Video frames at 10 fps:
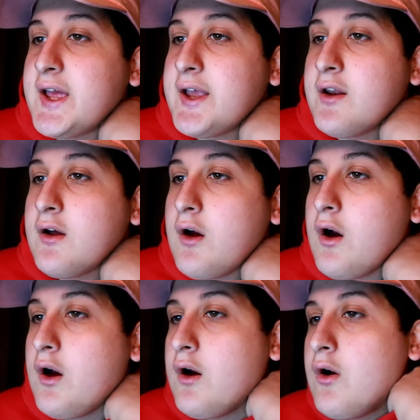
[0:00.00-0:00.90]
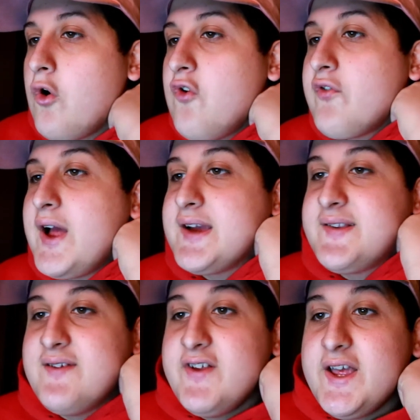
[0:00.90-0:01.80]
and
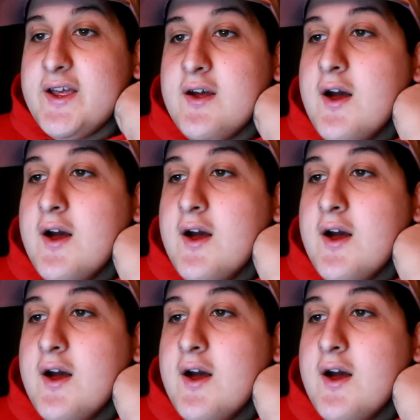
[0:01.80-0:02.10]
overactivity.